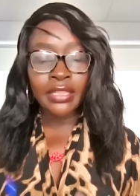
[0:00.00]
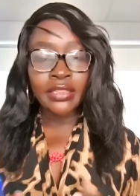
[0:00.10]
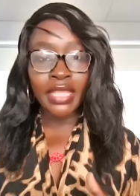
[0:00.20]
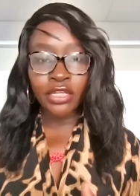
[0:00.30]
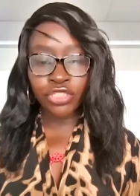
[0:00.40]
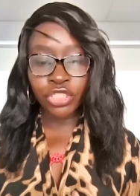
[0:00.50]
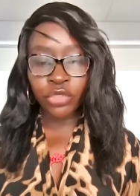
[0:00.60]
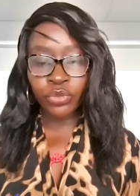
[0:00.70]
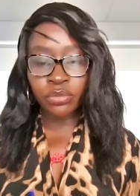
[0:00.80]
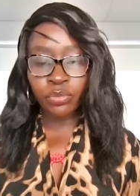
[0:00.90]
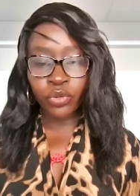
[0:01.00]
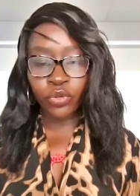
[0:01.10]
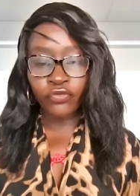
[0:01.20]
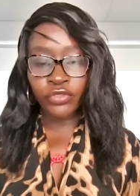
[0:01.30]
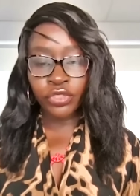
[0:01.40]
Later, she was
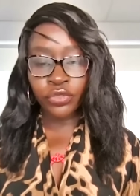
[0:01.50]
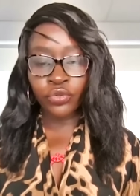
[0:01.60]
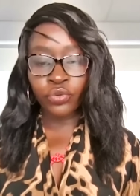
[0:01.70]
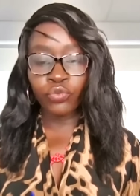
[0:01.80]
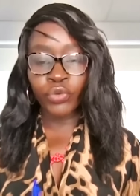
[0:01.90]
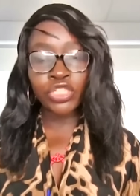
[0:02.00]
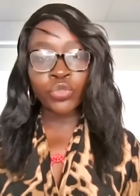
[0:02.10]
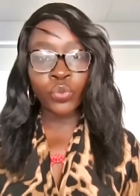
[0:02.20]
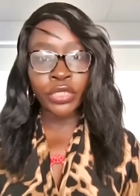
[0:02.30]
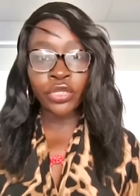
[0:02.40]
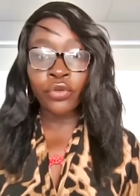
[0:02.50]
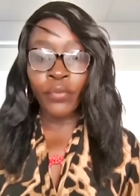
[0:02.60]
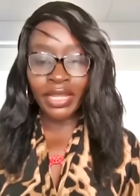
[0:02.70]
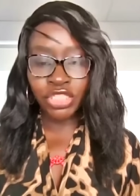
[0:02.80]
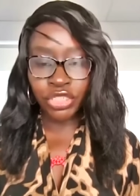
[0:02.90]
moved to Richwood
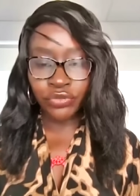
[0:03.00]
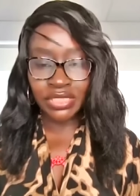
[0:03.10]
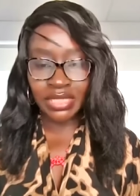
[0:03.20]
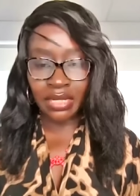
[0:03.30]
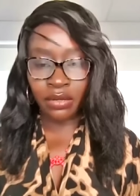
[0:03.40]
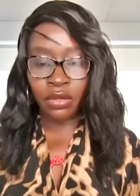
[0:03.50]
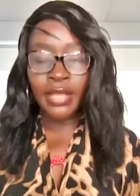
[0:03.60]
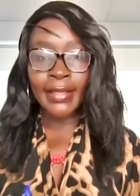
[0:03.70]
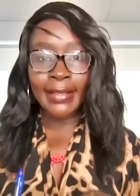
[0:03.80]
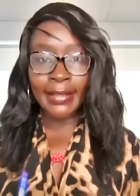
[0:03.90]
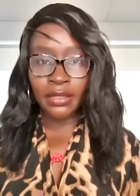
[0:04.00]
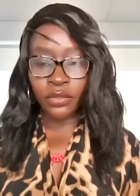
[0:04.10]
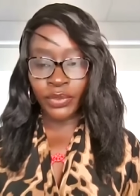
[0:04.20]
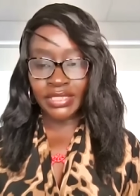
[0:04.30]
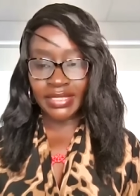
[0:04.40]
Correctional Center in
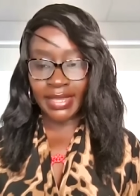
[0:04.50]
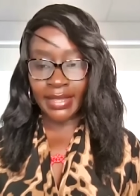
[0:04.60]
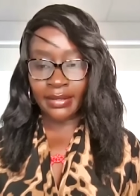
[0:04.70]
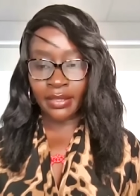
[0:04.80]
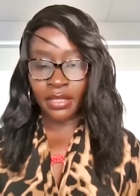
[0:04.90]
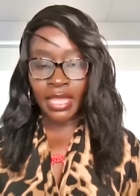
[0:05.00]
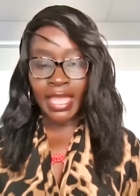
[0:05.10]
Louisiana